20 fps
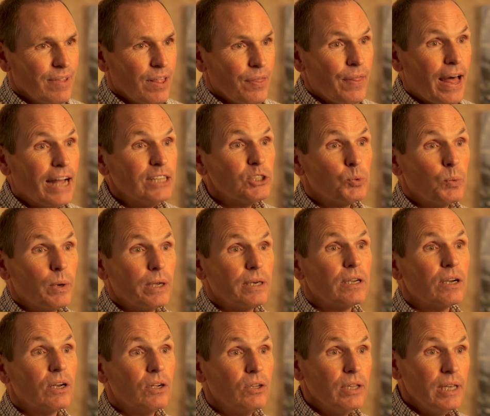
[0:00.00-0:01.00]
That's
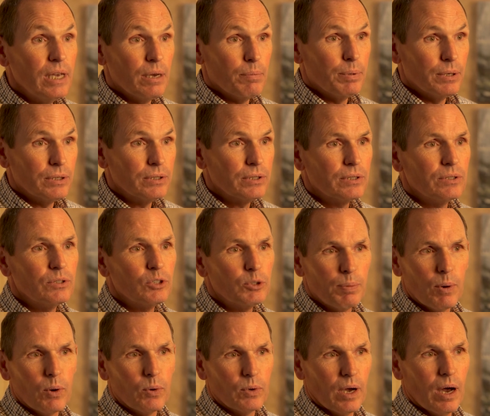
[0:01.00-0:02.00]
when Cleopas
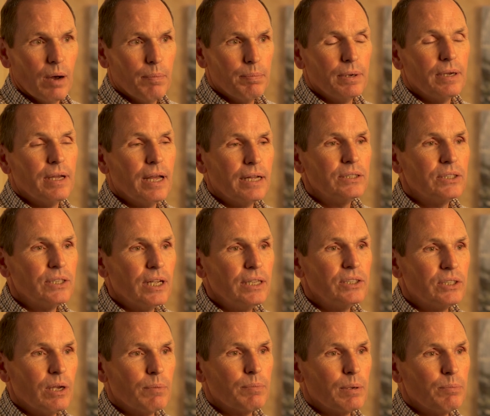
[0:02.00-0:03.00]
spoke up and said
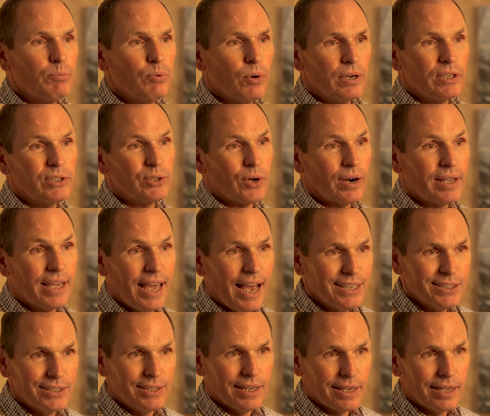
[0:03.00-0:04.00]
something pretty
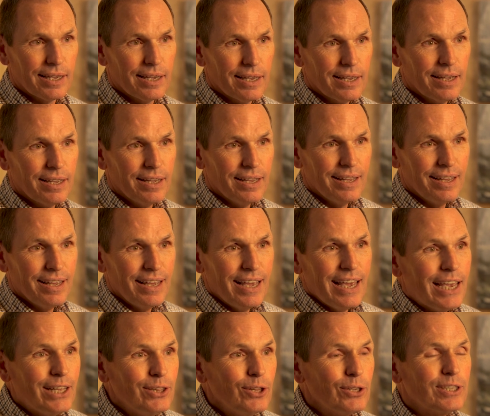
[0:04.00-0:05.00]
sarcastic.
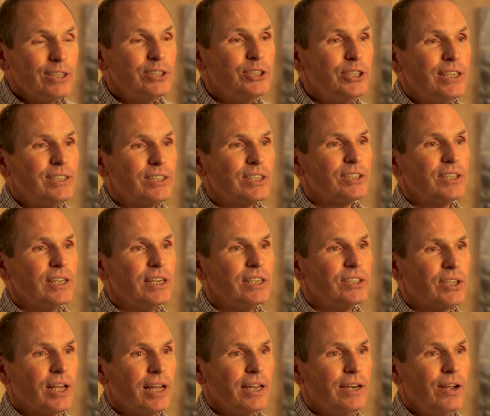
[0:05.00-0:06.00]
He looked at Jesus and he
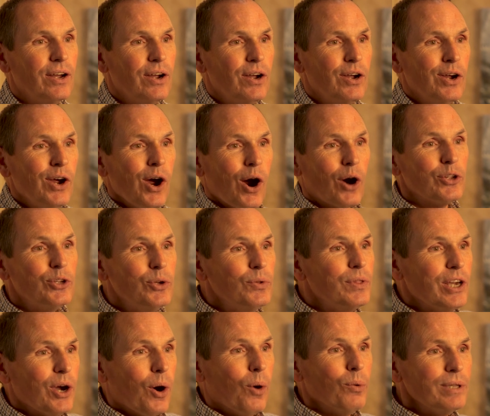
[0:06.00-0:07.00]
said, "Are you
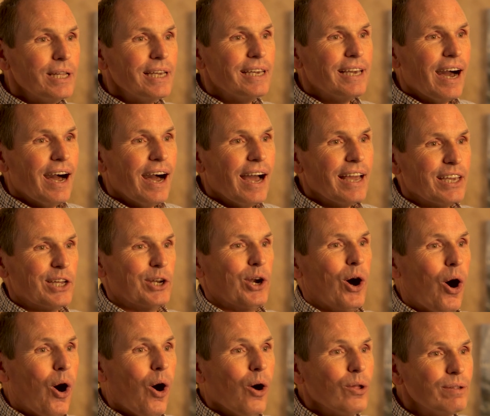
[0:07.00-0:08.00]
the only guy in
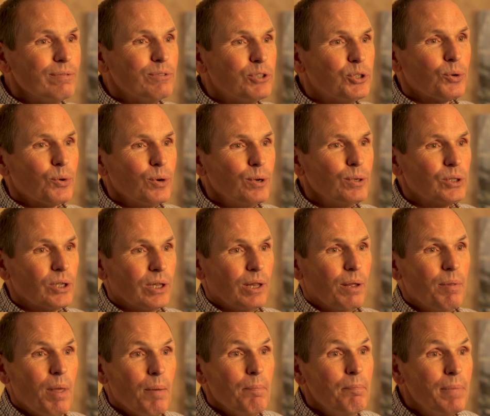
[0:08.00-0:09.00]
all of
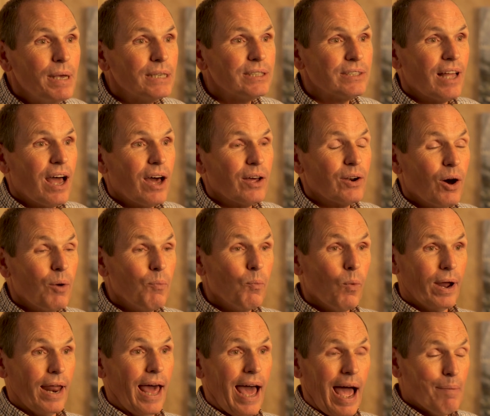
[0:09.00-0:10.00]
Jerusalem that missed out on
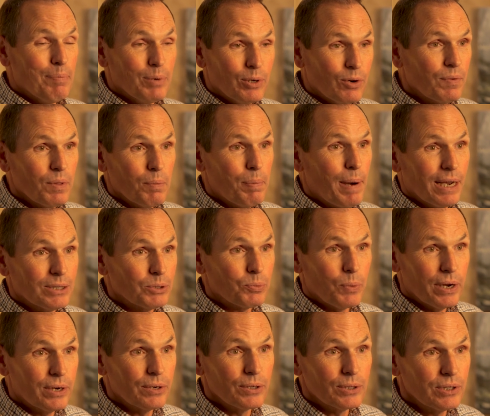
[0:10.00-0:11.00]
what happened over the past
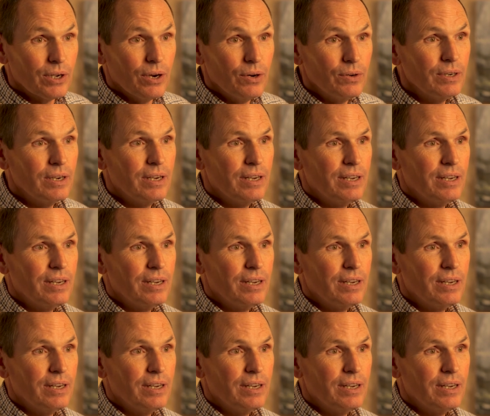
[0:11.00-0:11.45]
week or so?"